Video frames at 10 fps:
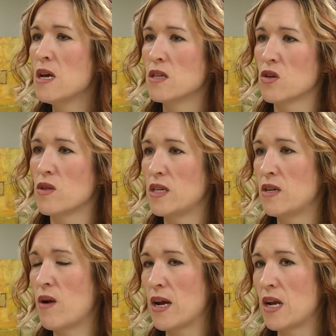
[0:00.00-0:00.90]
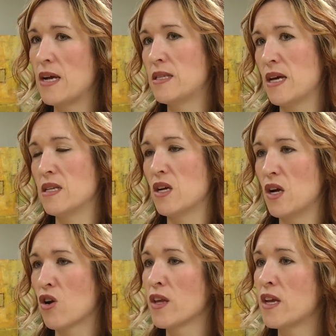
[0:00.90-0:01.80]
So they did recognize that
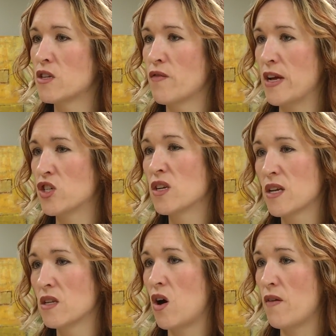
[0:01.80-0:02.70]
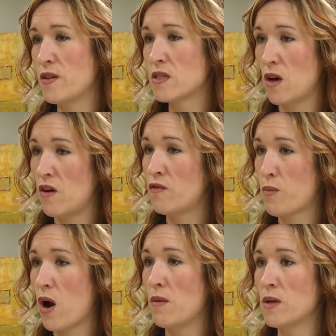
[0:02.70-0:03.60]
early intervention can often solve
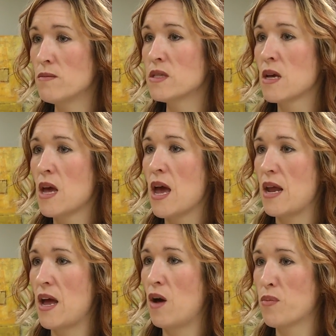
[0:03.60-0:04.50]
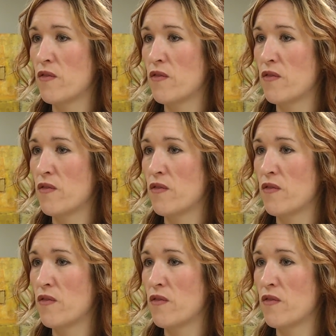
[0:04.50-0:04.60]
problems and help